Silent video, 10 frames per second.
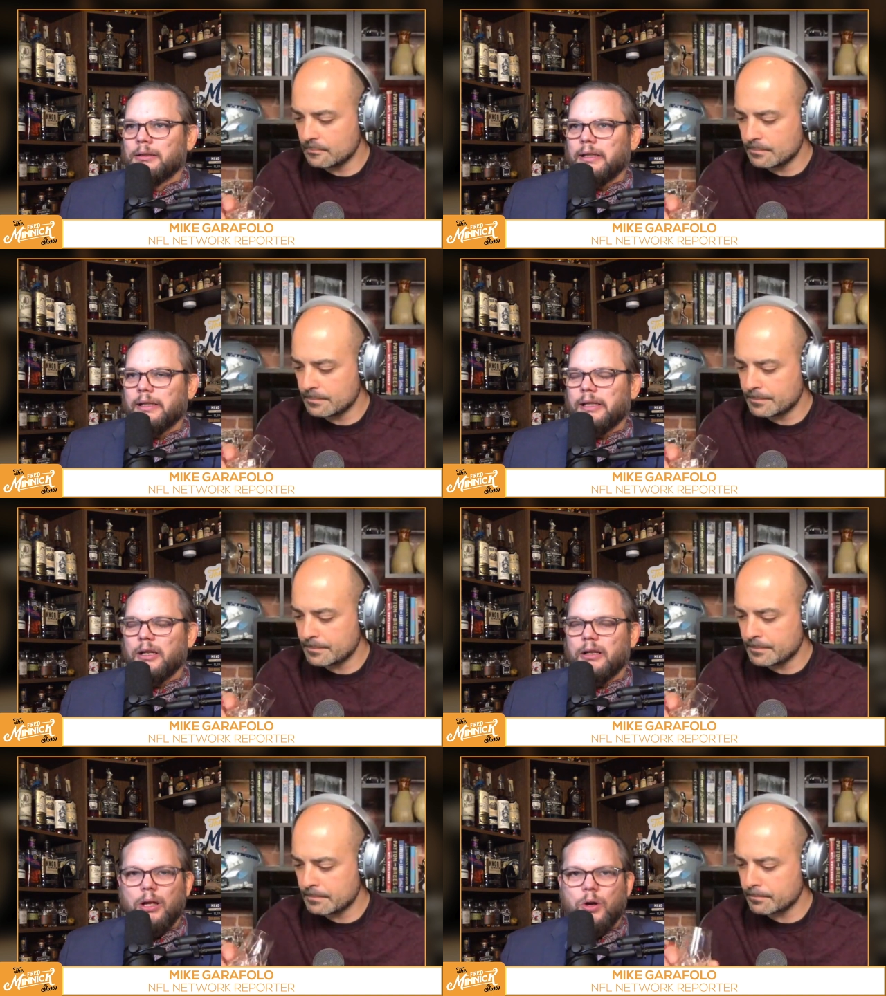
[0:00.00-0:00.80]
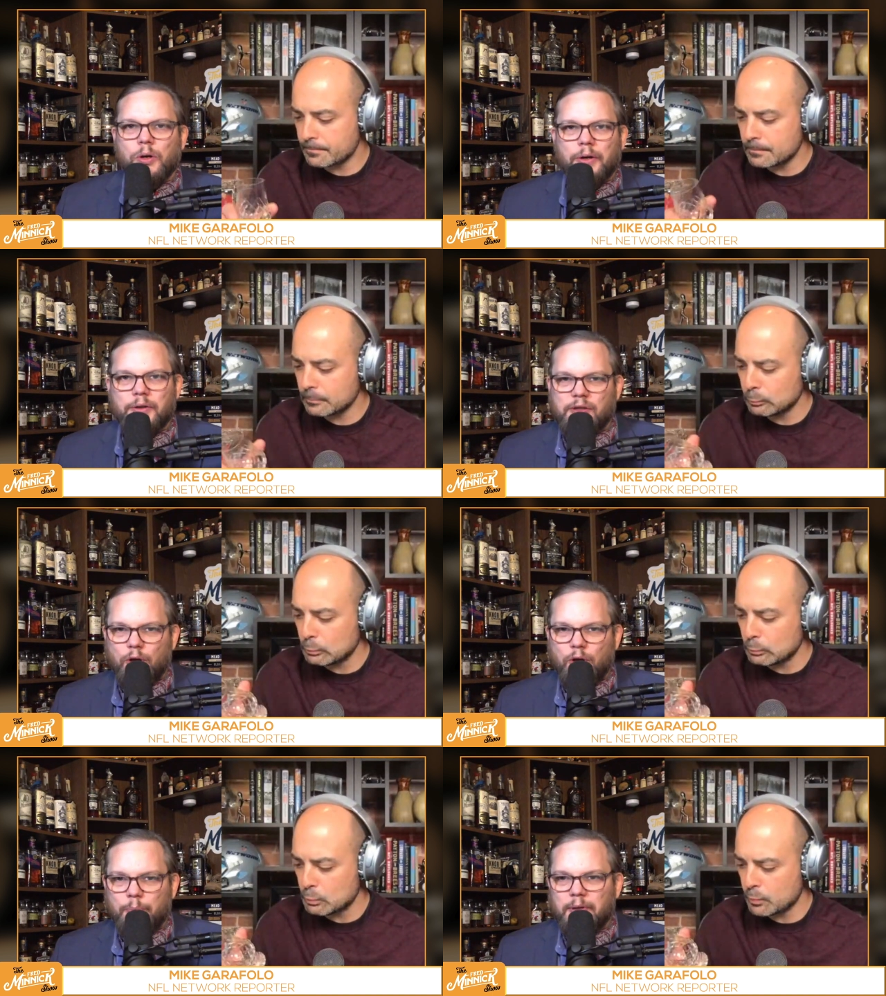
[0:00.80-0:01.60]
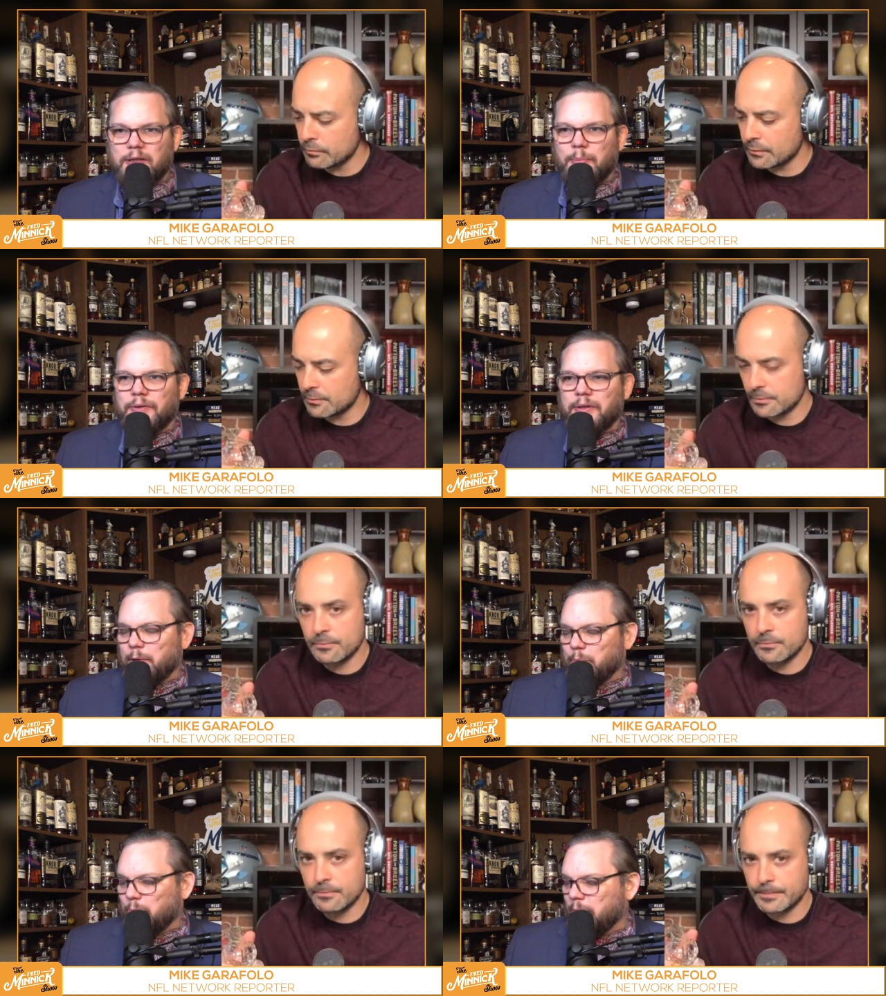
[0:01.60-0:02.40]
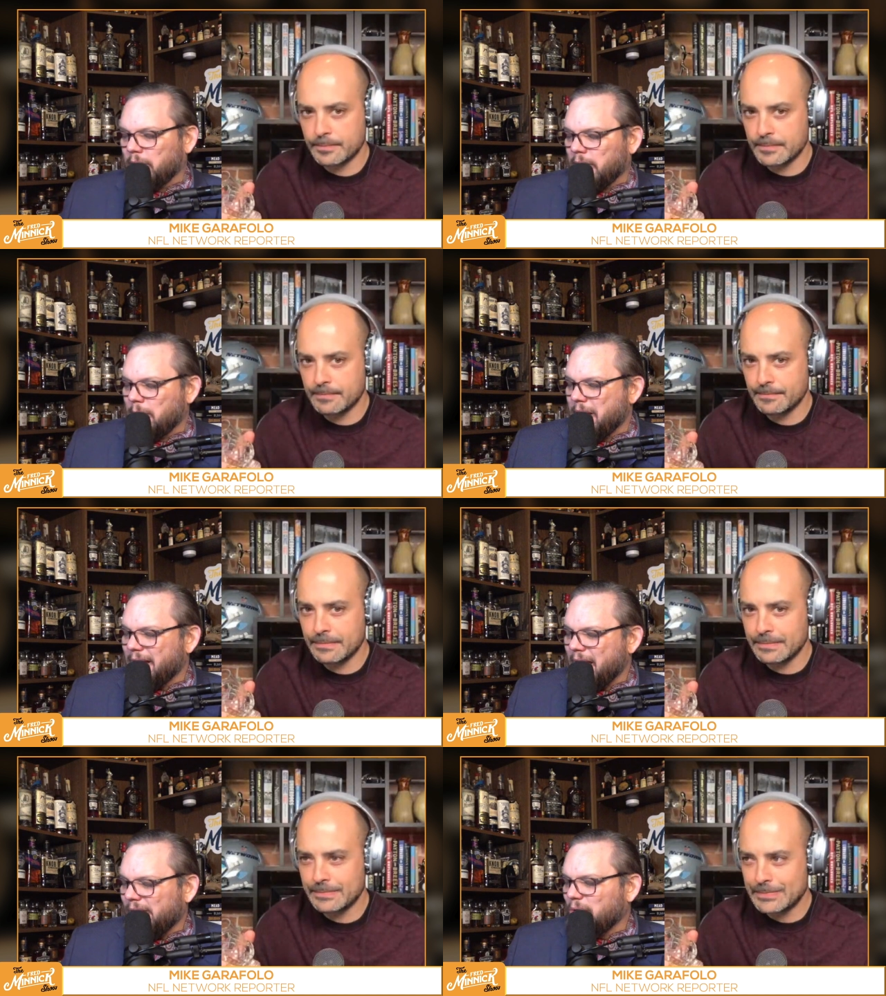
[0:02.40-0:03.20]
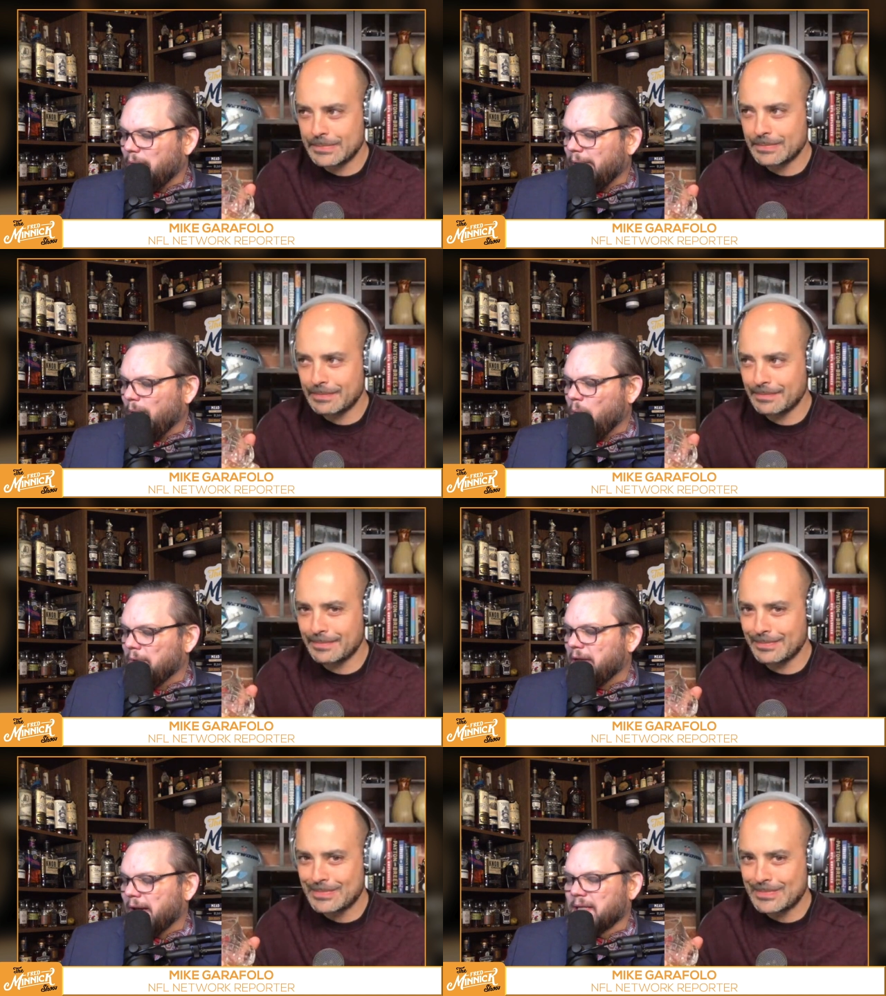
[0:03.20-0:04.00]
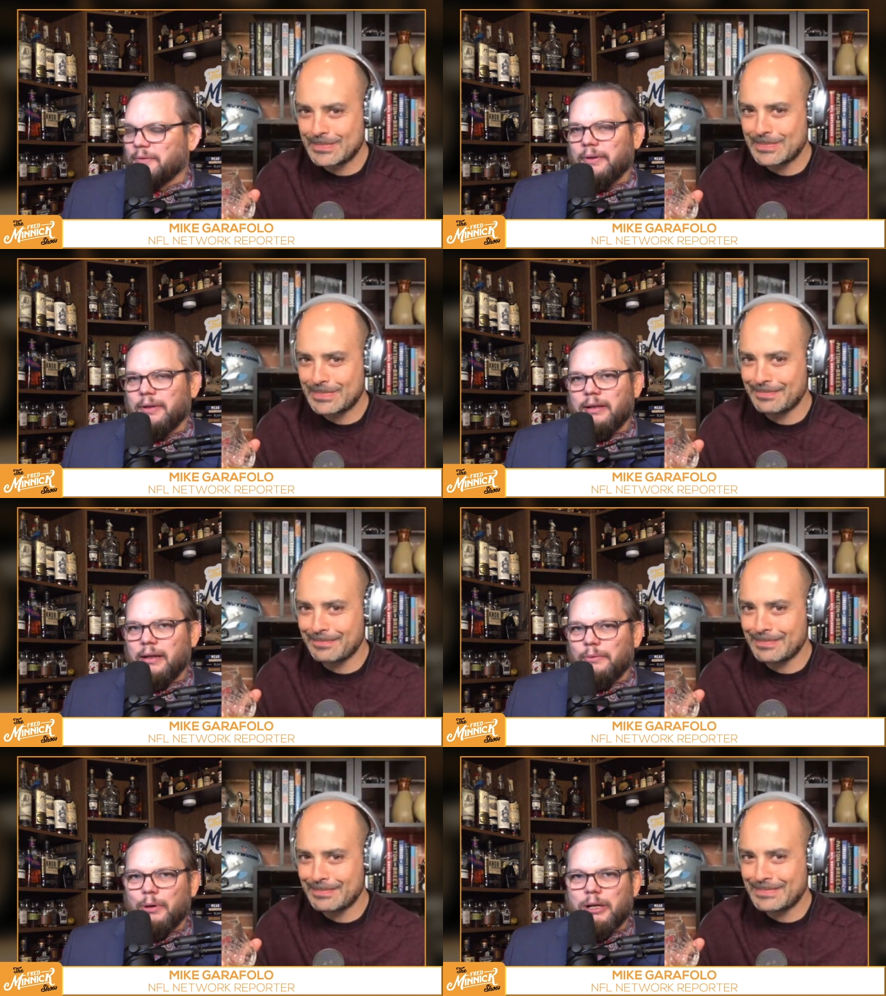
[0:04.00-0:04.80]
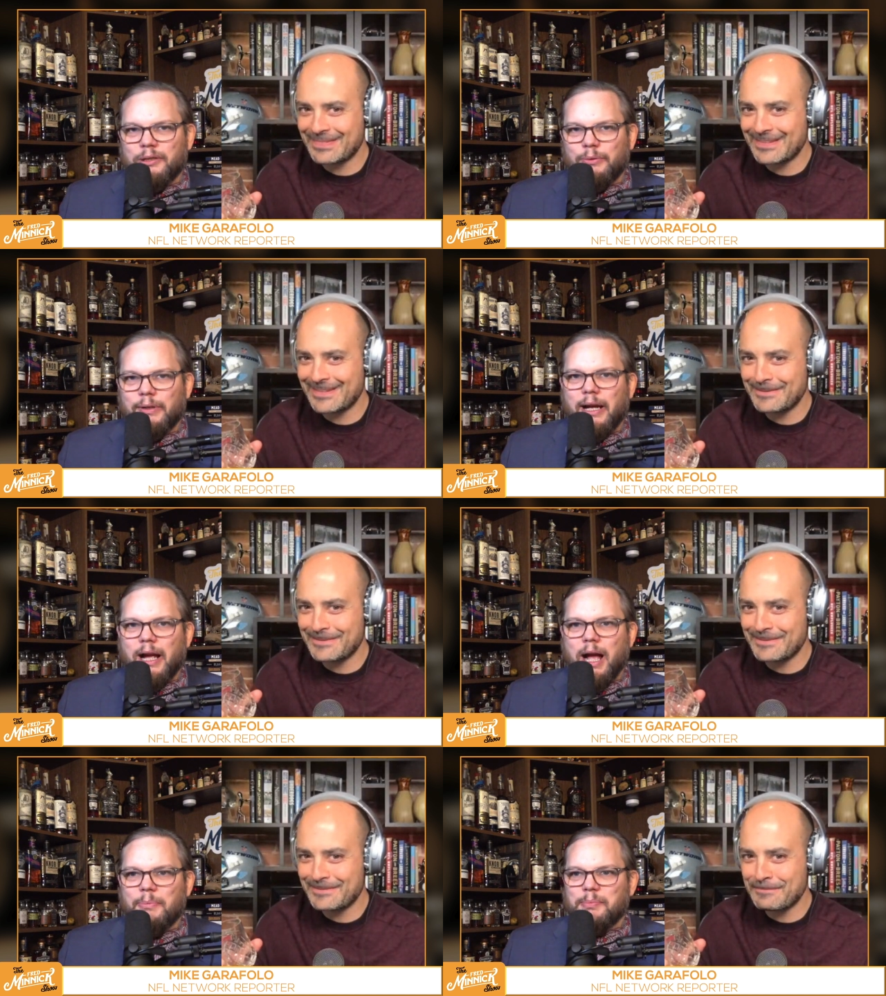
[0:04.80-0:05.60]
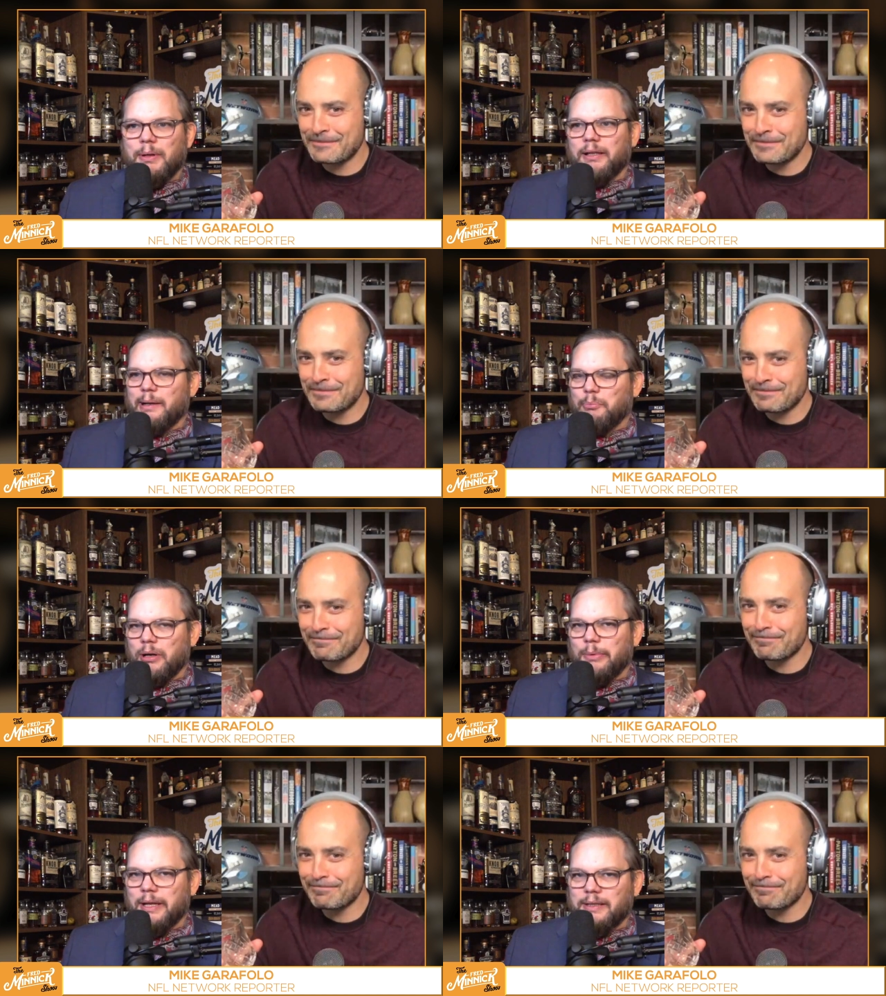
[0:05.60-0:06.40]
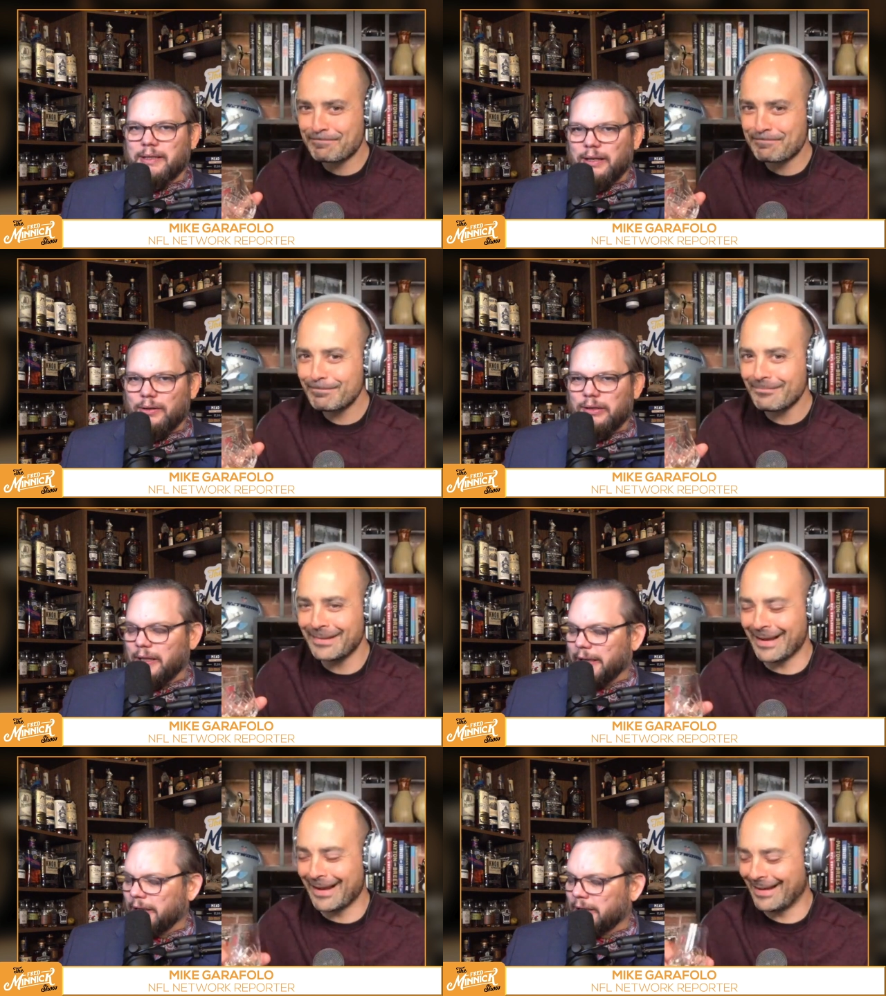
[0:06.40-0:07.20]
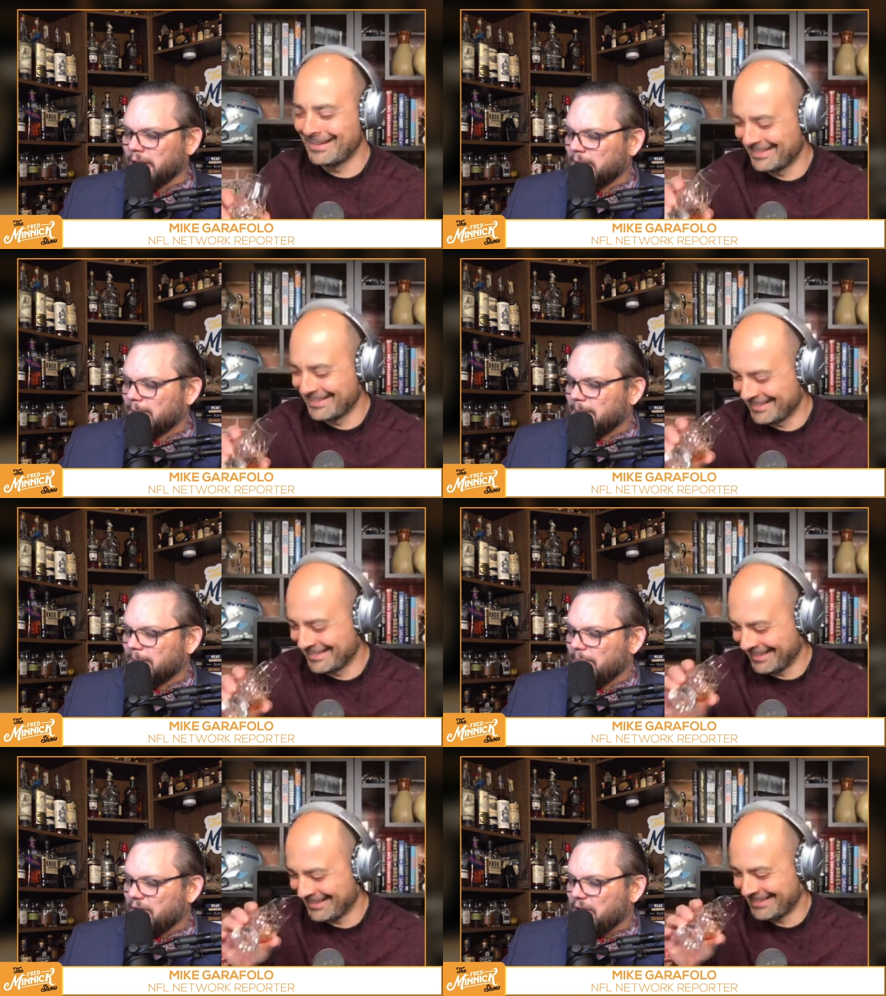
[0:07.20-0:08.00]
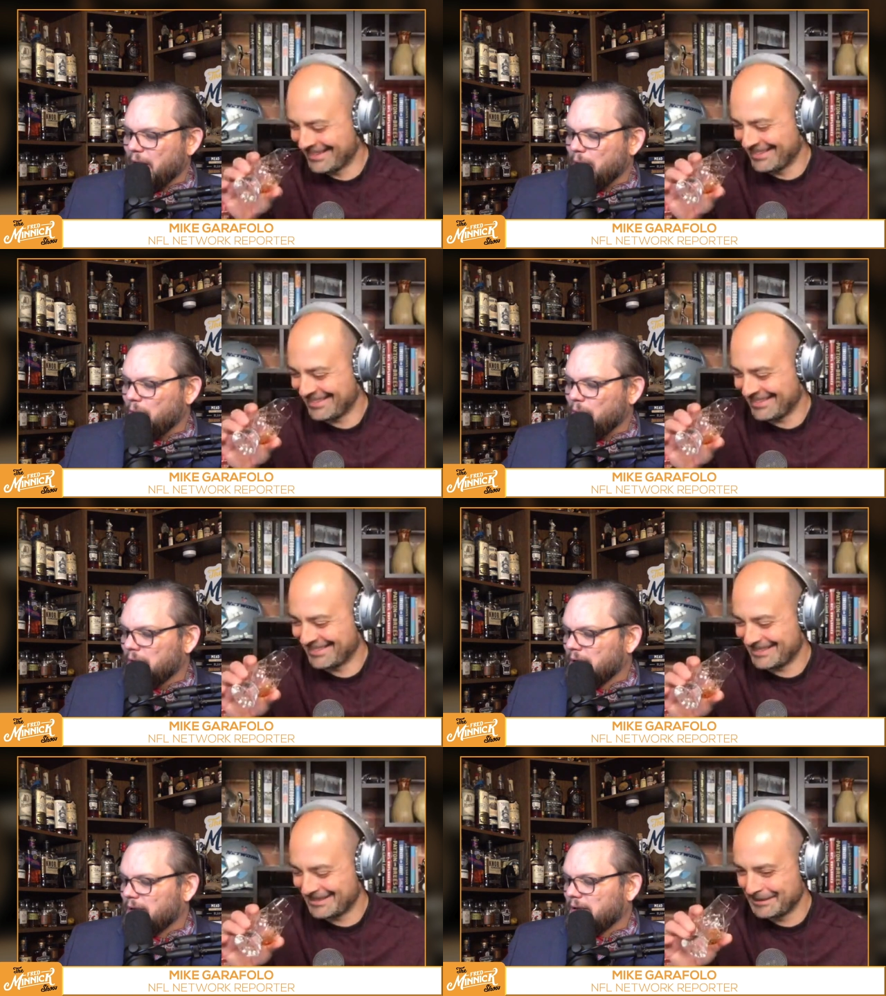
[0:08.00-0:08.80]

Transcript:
Speaker 1: like a cologne or a soap that smells like bourbon. And I'm like, I don't know if I want that because if I you ever run into a cop smelling like bourbon, that's not a good thing. Yeah. so,